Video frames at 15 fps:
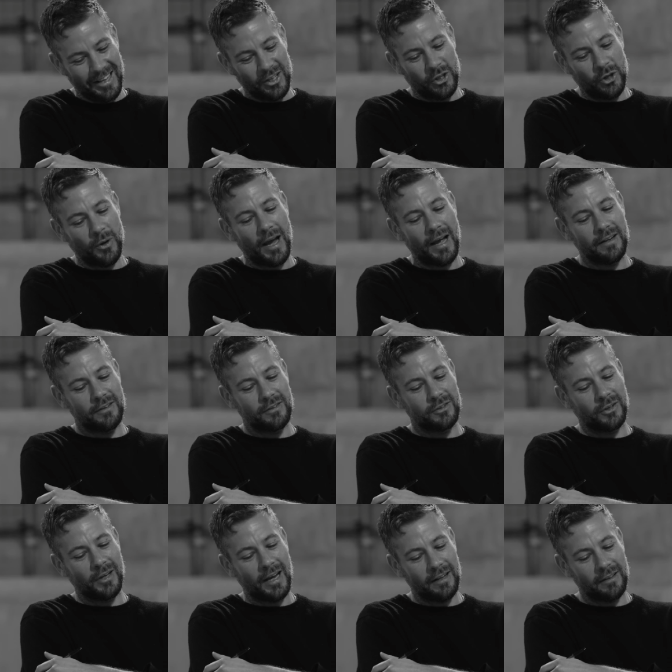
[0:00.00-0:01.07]
You
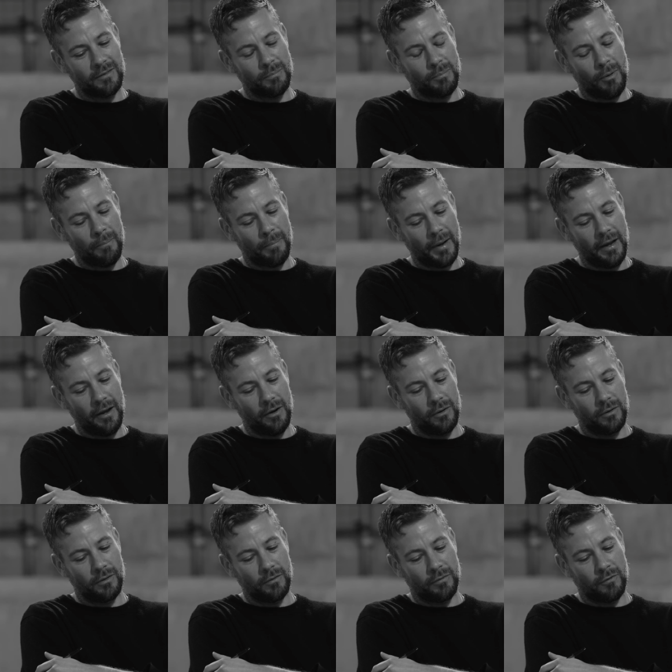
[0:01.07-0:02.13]
had
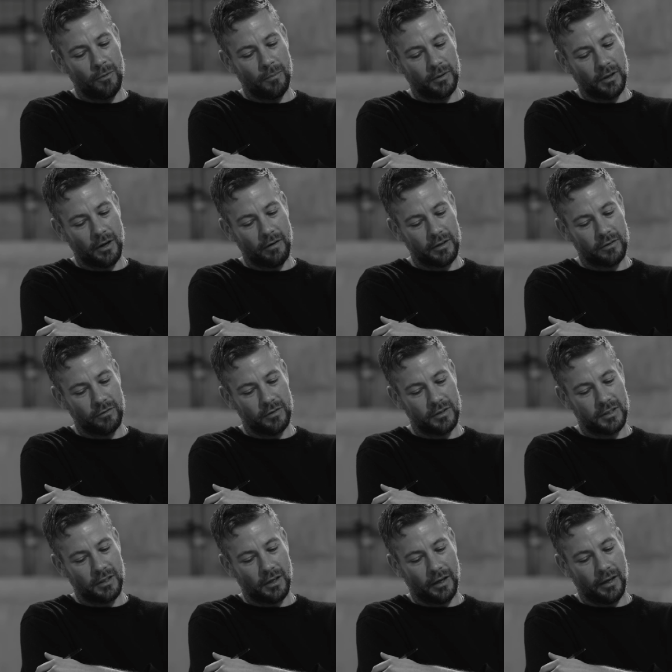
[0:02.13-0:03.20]
Pompeo, the former director of the
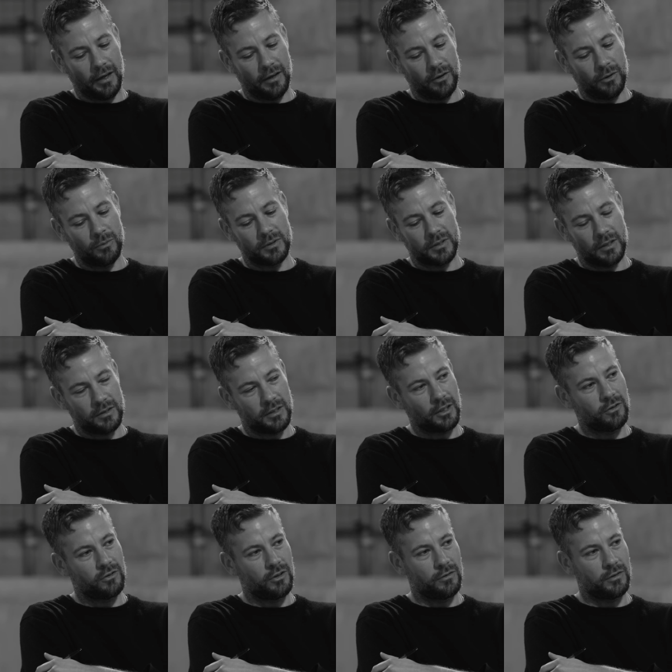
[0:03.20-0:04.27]
CIA, who was then
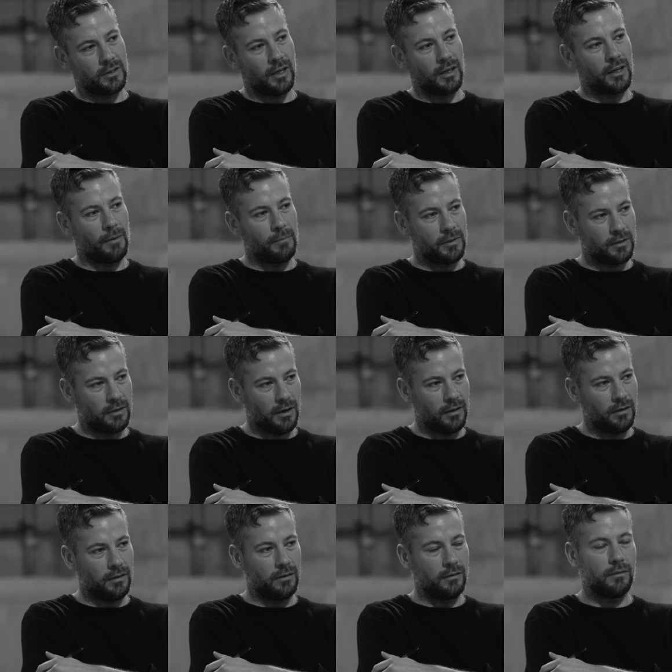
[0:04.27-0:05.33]
Secretary of State, coming to
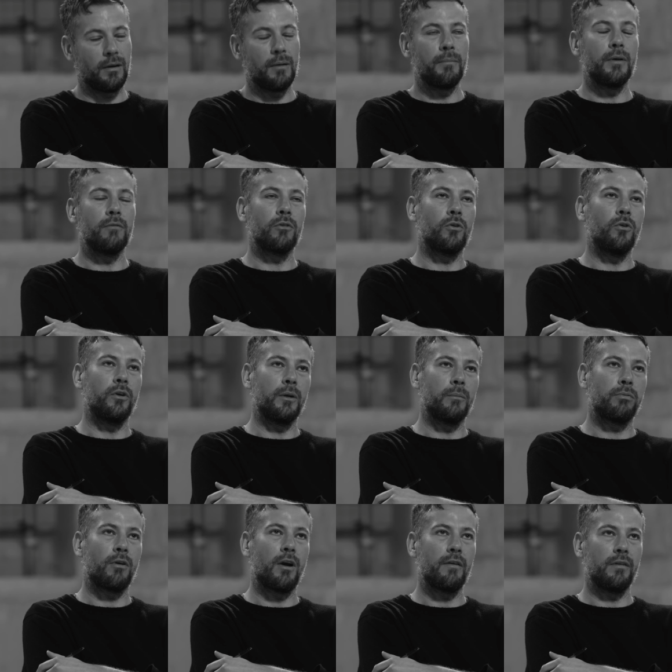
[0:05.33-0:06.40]
London and being
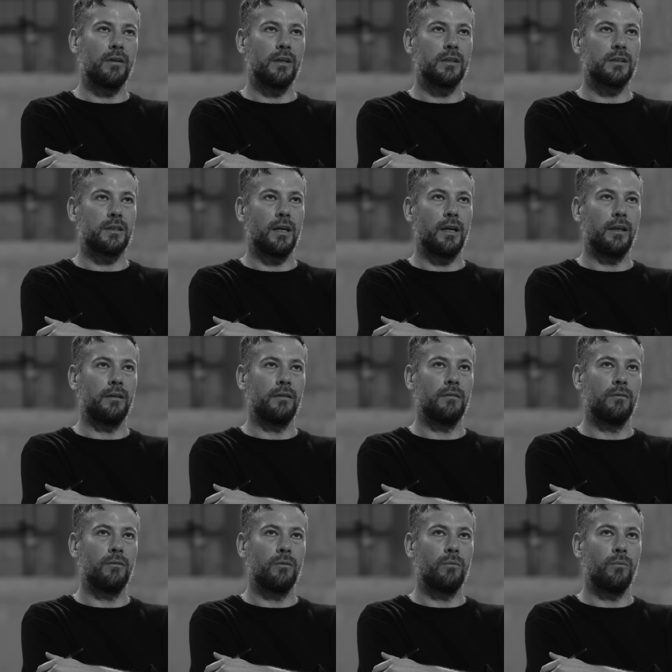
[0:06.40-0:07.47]
recorded privately saying,
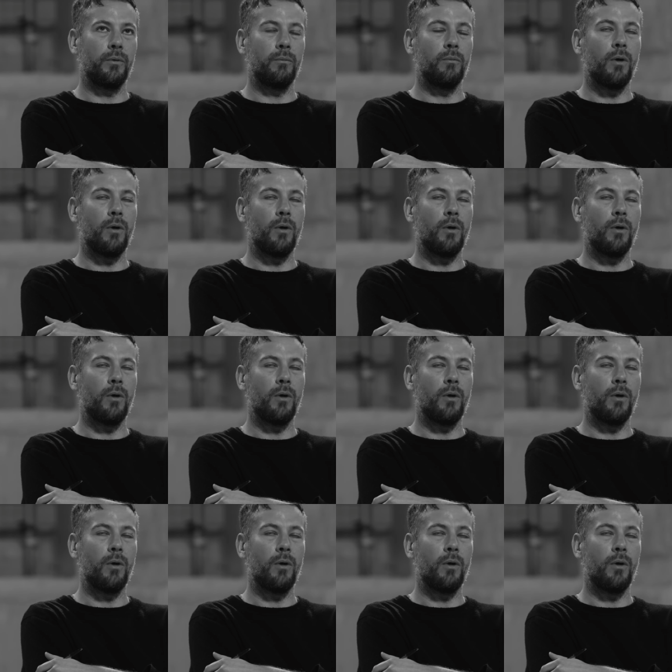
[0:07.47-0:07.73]
we